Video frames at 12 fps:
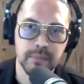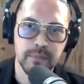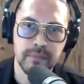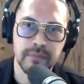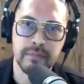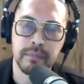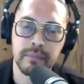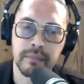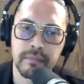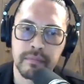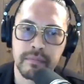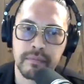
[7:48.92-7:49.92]

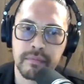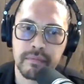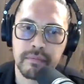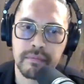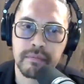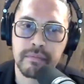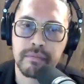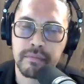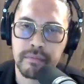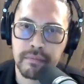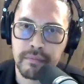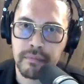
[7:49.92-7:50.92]

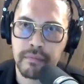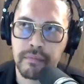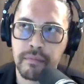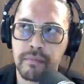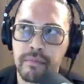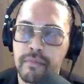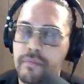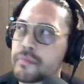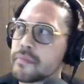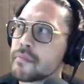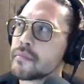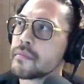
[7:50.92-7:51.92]

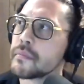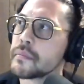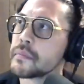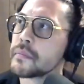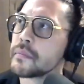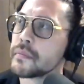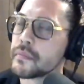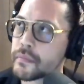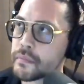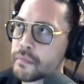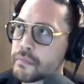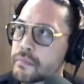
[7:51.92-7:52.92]

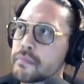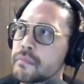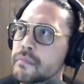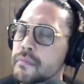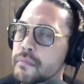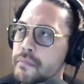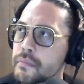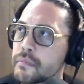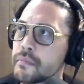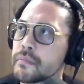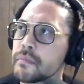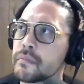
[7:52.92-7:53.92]

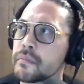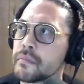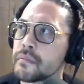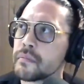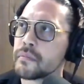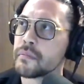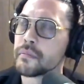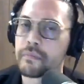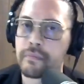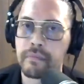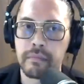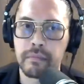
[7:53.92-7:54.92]

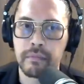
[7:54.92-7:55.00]
(silent)